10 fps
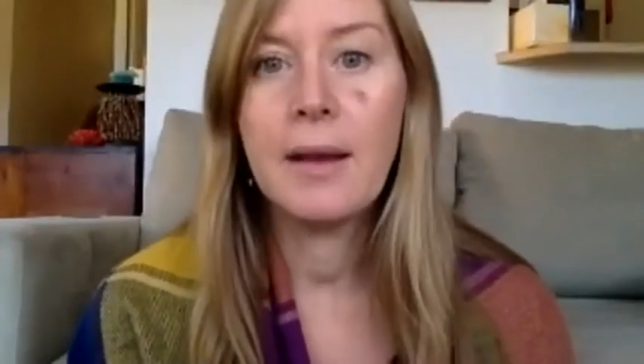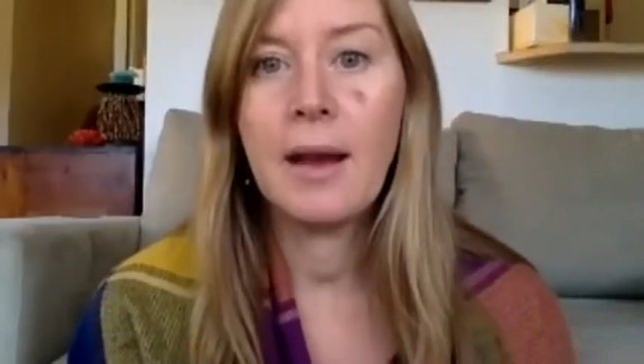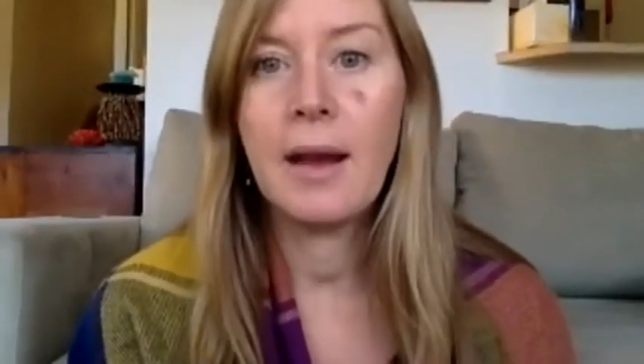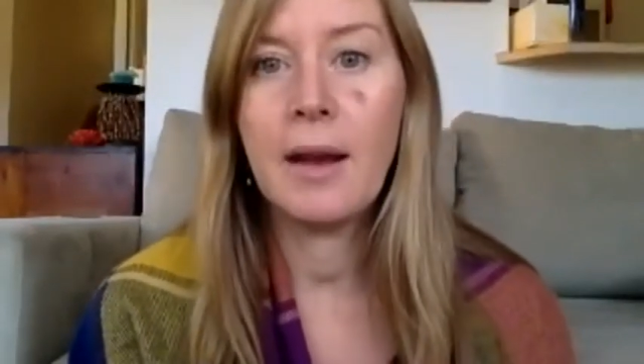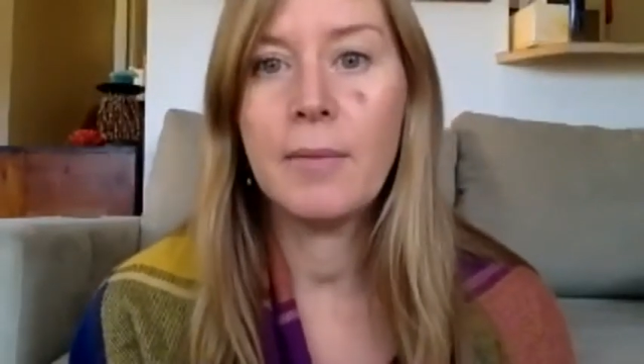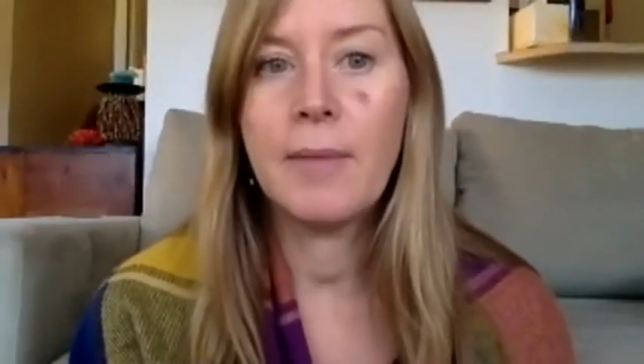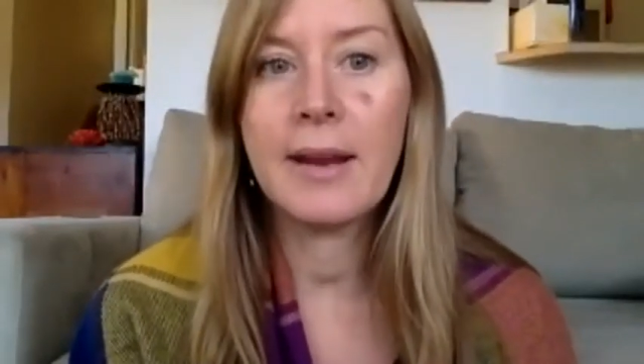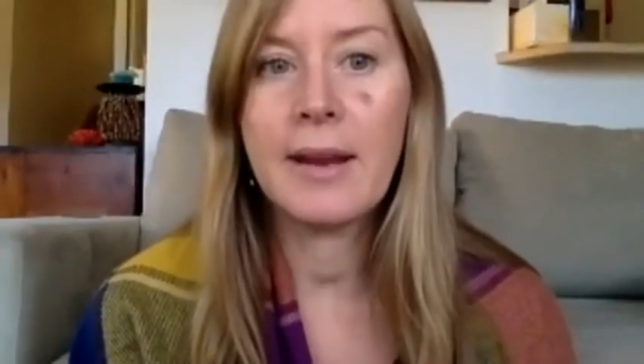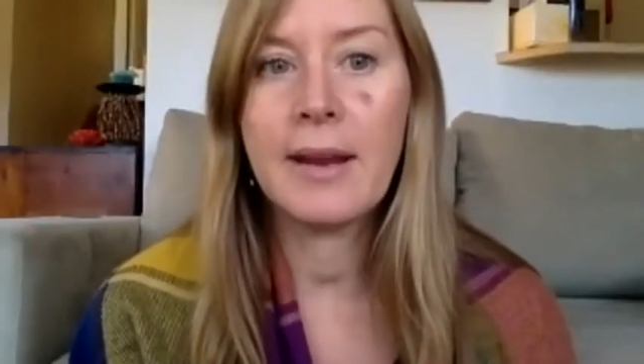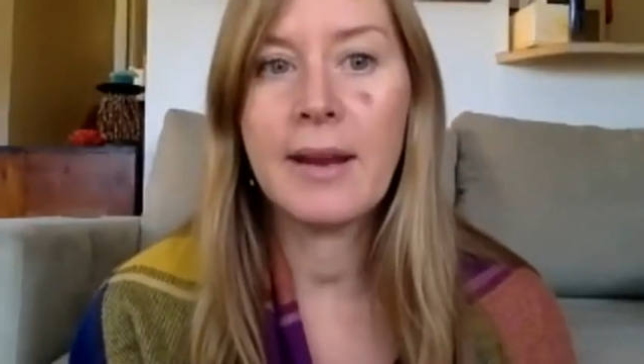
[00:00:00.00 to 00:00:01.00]
And
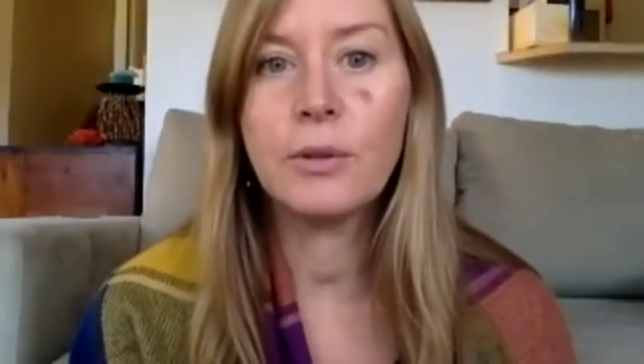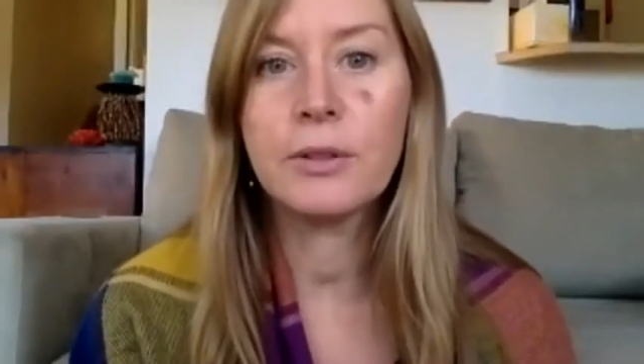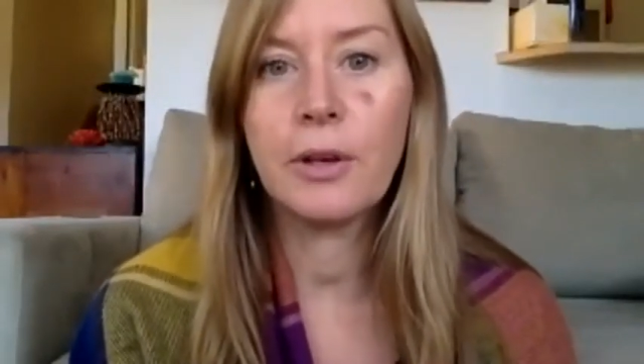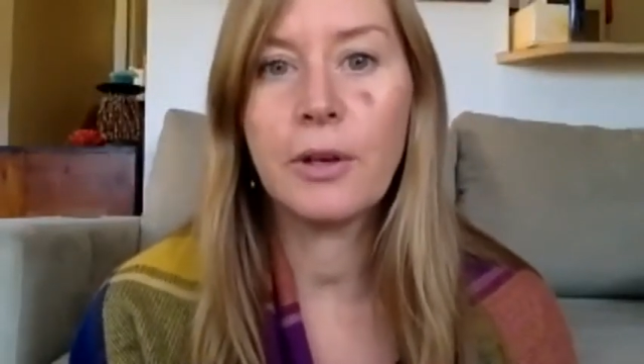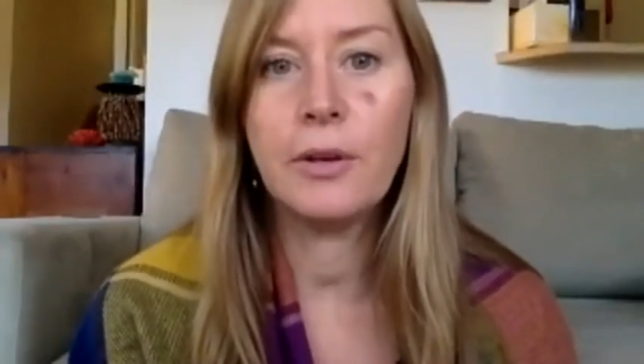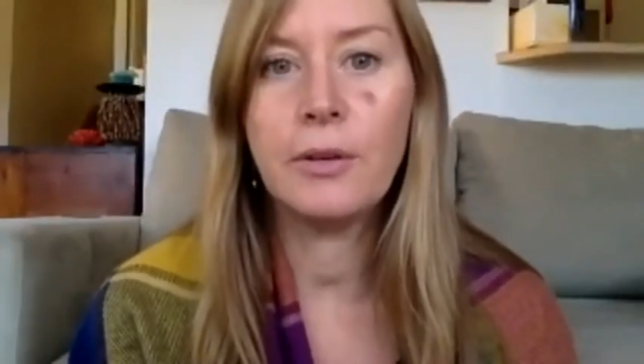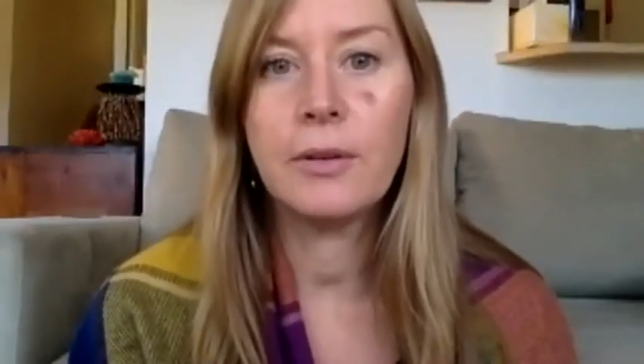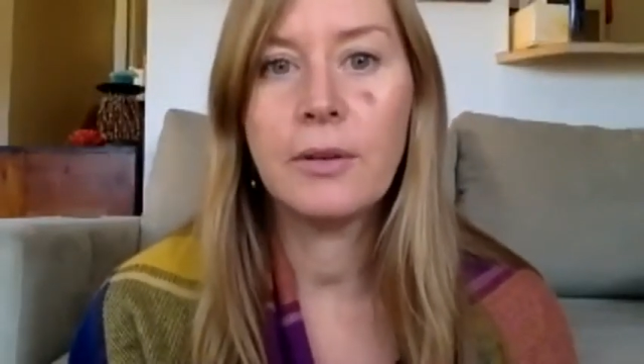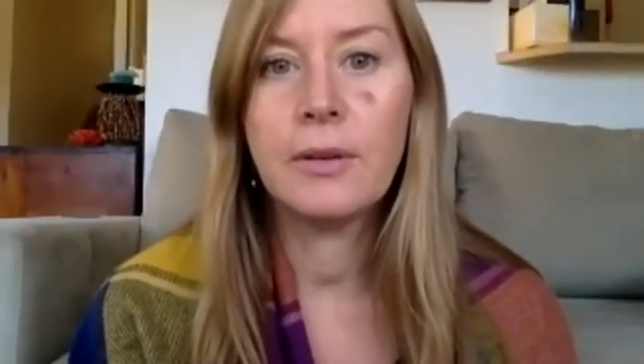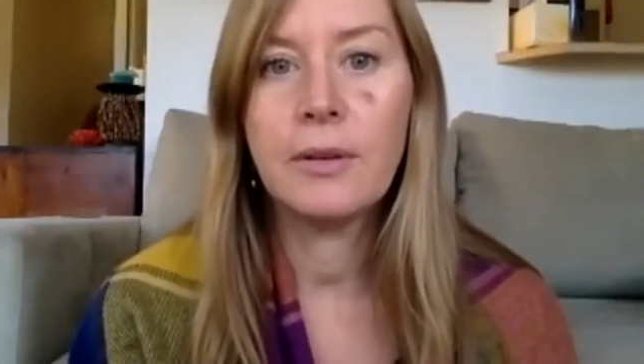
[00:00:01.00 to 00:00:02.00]
it's also
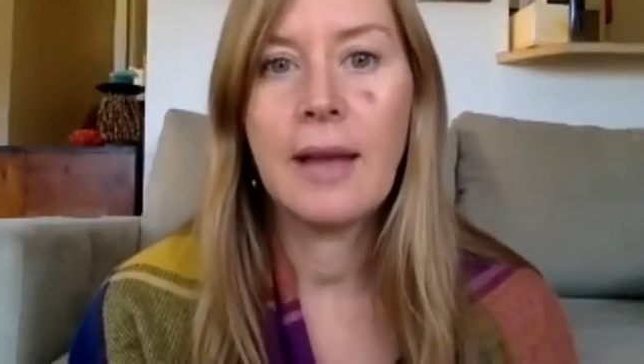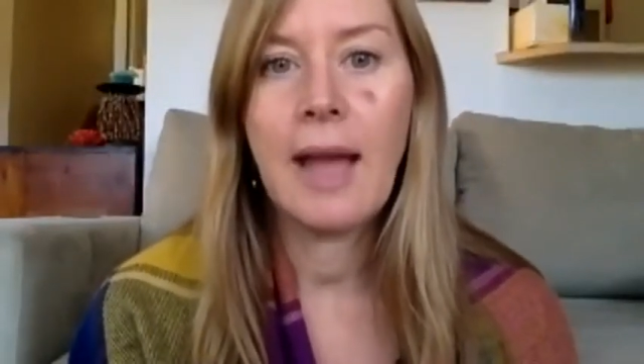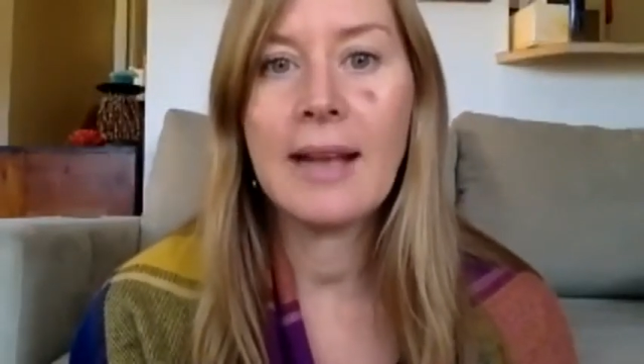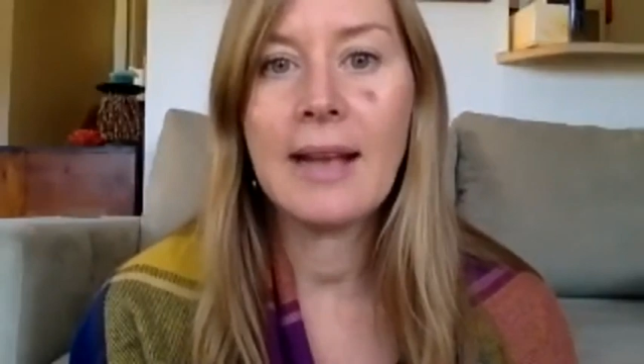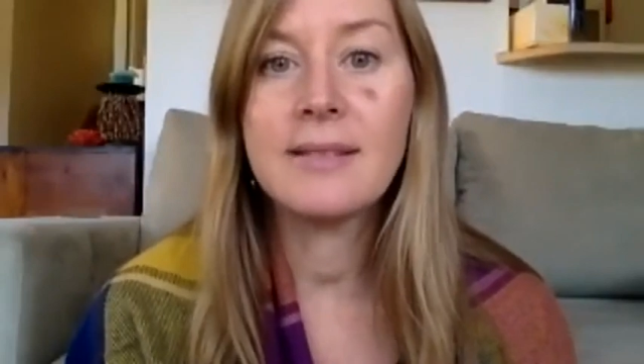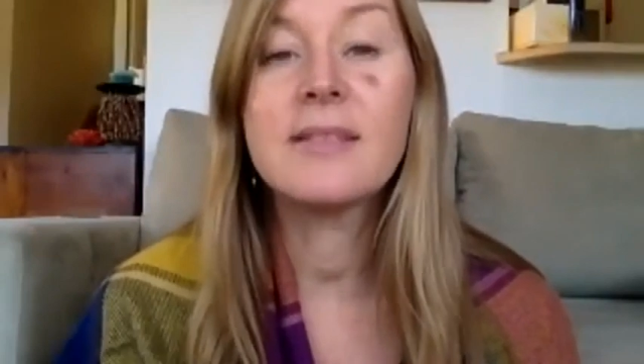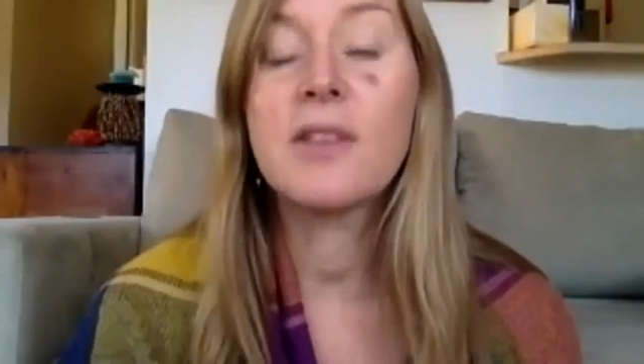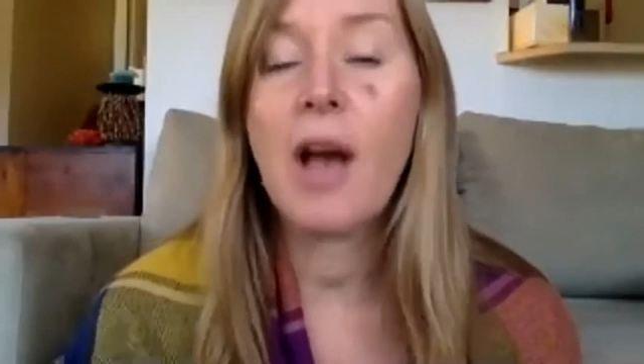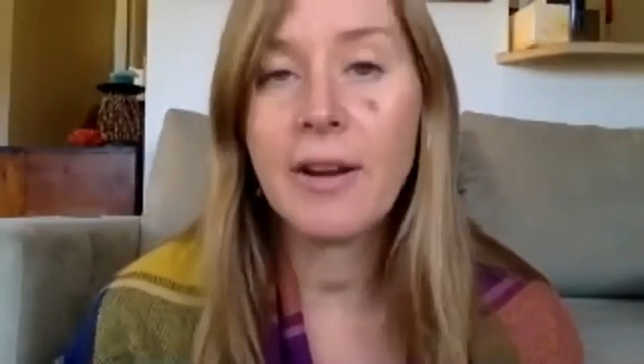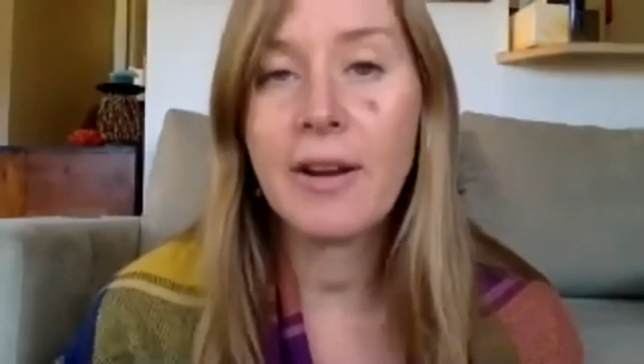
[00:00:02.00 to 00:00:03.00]
has
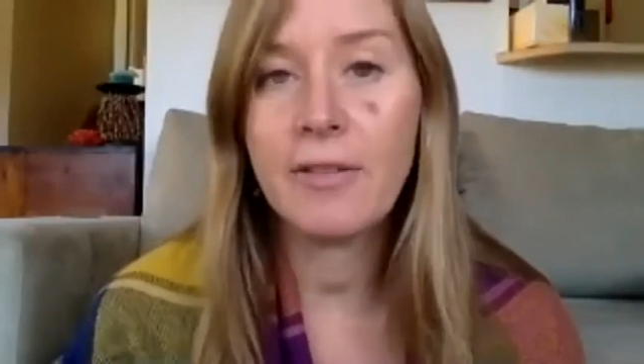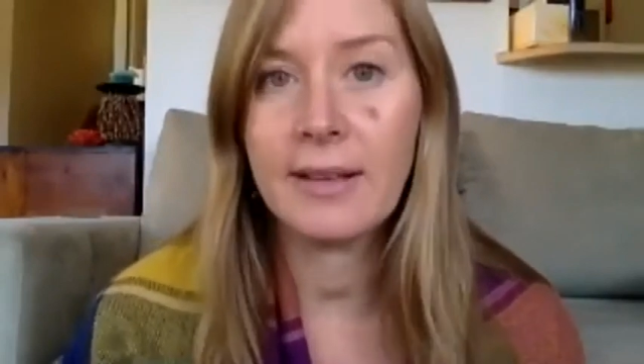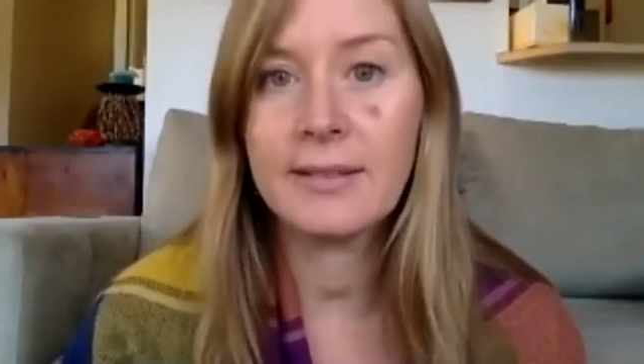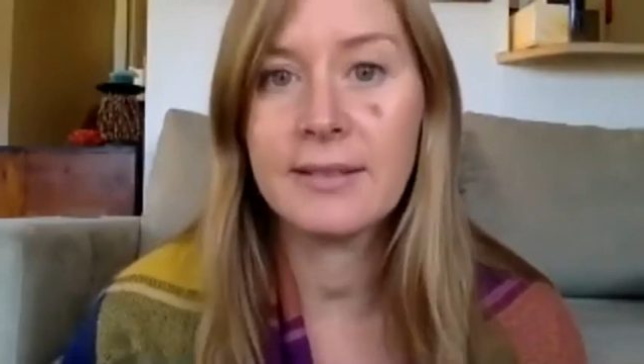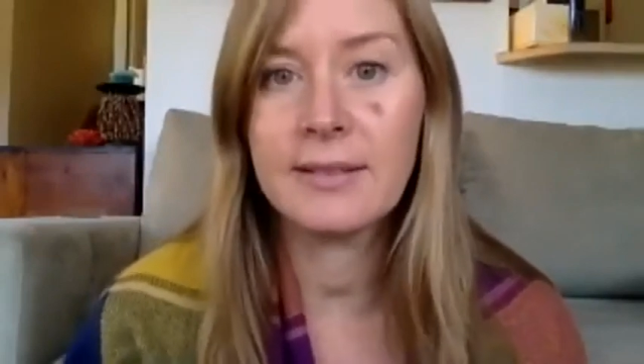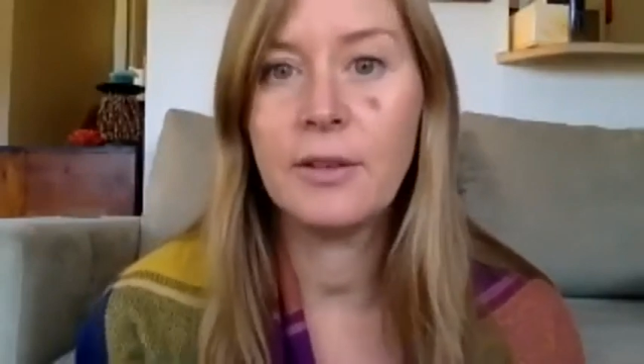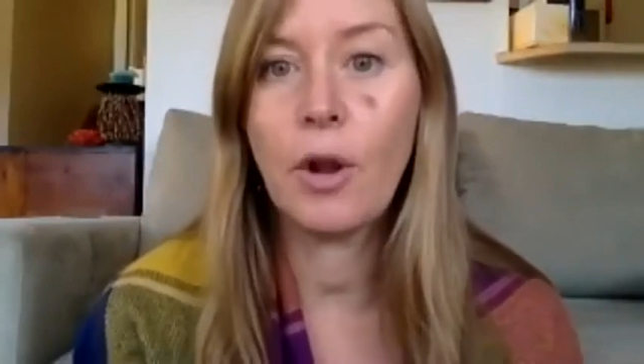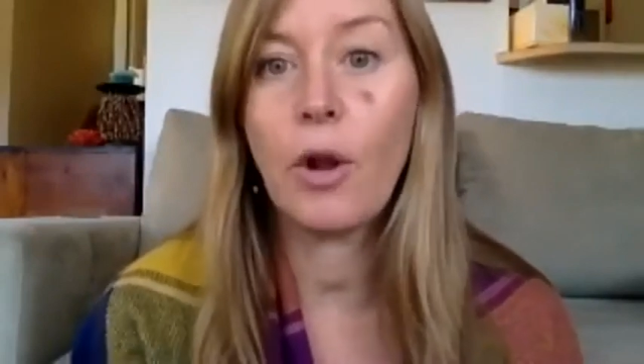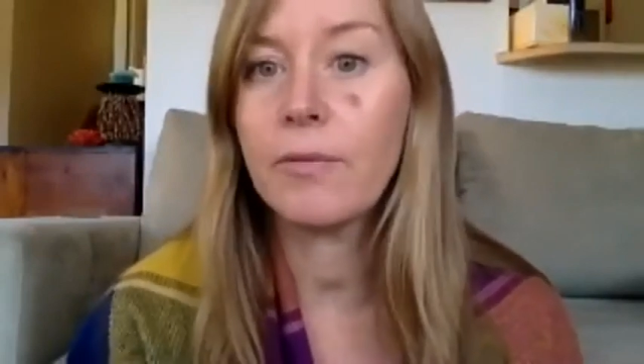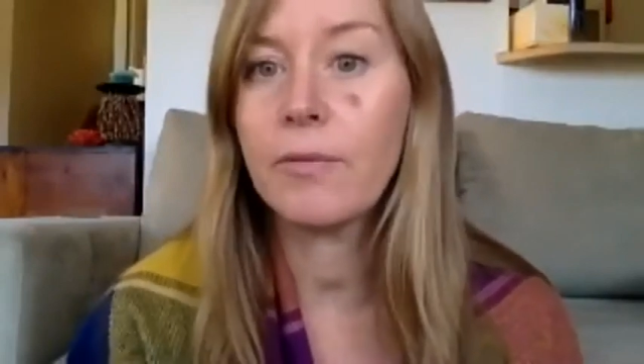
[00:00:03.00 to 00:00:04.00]
side effects
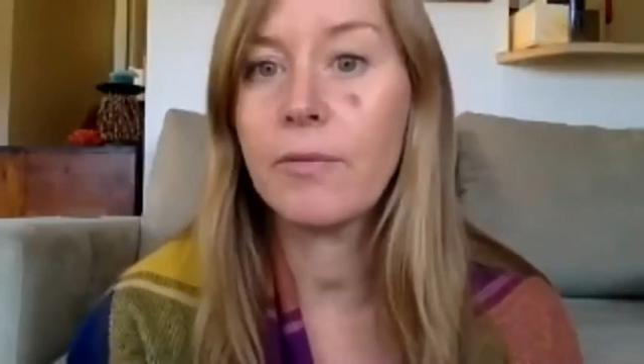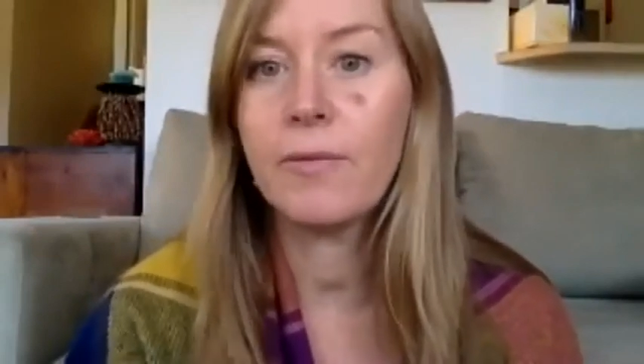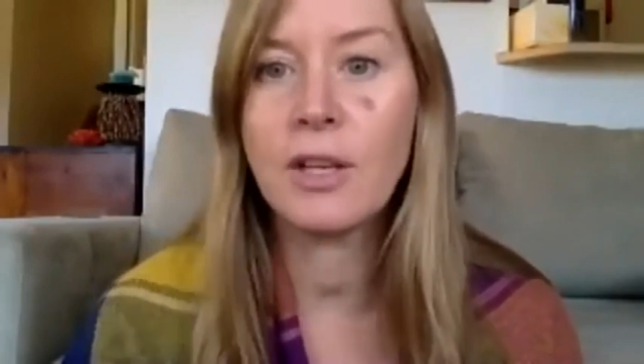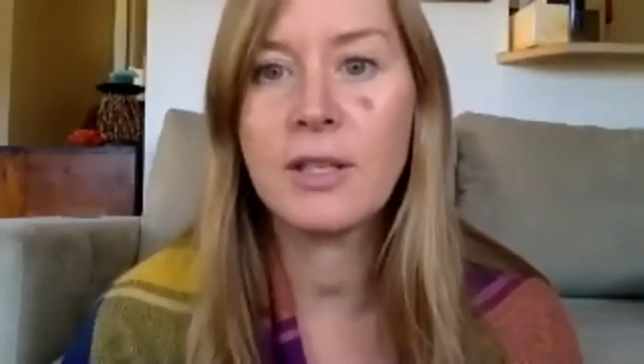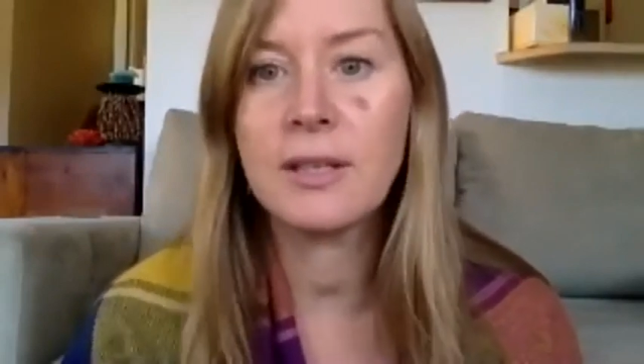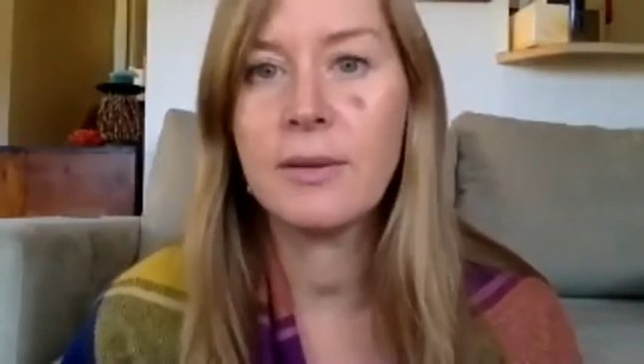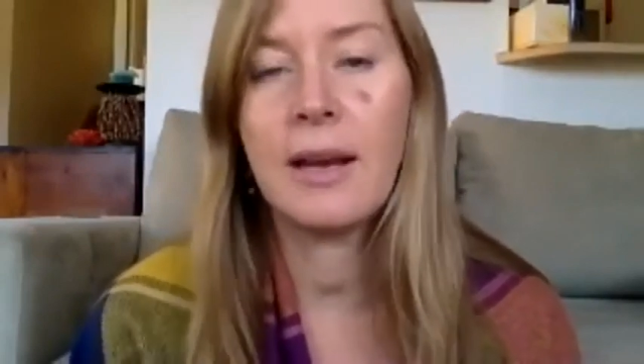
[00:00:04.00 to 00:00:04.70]
not found,